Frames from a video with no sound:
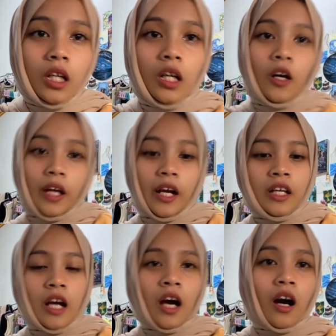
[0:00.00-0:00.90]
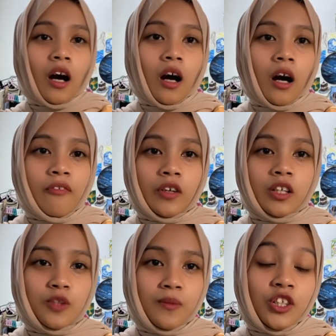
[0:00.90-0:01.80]
Okay, I forgot
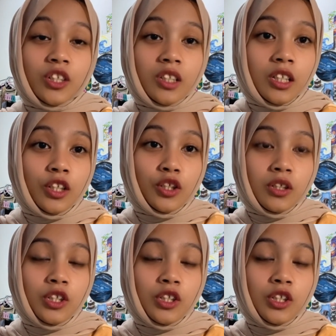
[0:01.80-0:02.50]
to mention that you need